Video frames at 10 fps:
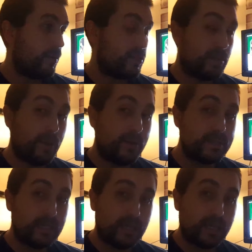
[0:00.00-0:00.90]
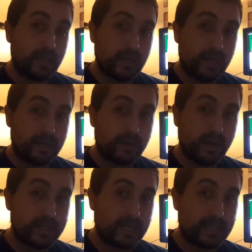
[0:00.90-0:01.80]
Supposedly the
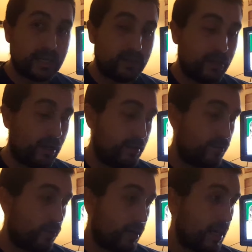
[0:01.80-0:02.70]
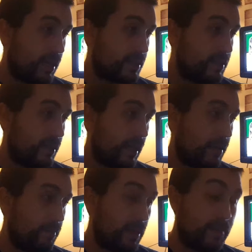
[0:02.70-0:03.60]
United States held it all in Fort Knox, and
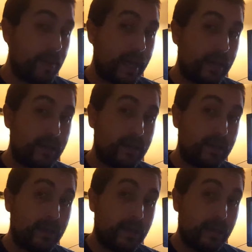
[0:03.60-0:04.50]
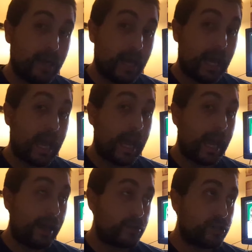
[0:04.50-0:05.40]
that big bank
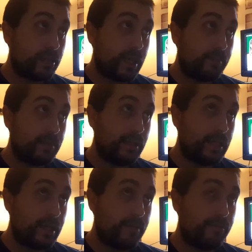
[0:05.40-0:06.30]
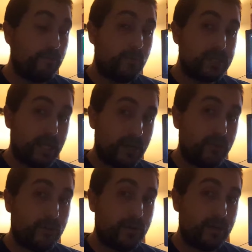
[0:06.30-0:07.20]
actually, I believe, was
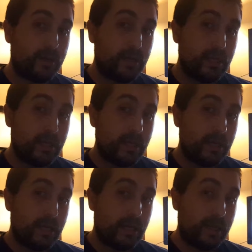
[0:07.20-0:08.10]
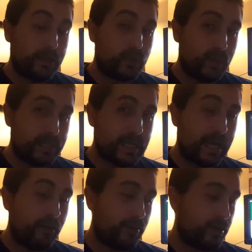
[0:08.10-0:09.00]
under the Twin
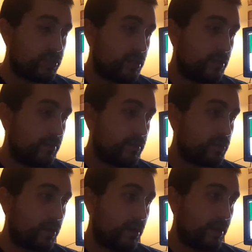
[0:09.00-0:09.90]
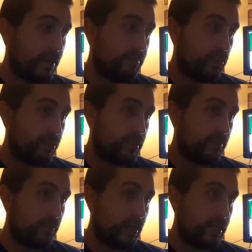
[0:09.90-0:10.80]
Towers, was where all that
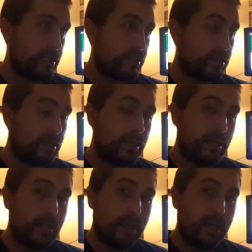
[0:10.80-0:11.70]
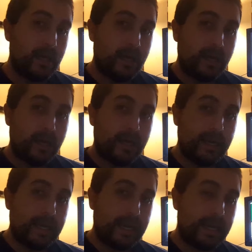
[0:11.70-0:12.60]
bullion was.
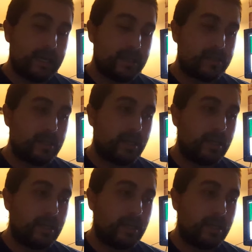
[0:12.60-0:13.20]
And